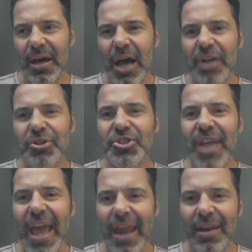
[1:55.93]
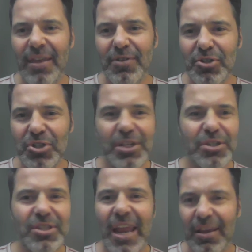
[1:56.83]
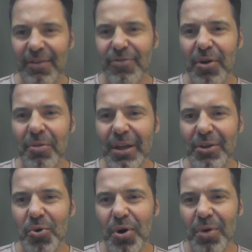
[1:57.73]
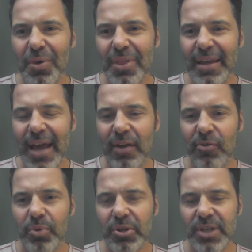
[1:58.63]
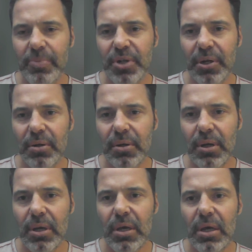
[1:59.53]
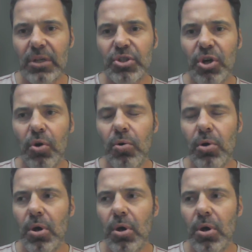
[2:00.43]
understand if you're still standing in front of the door with that kind of perception. So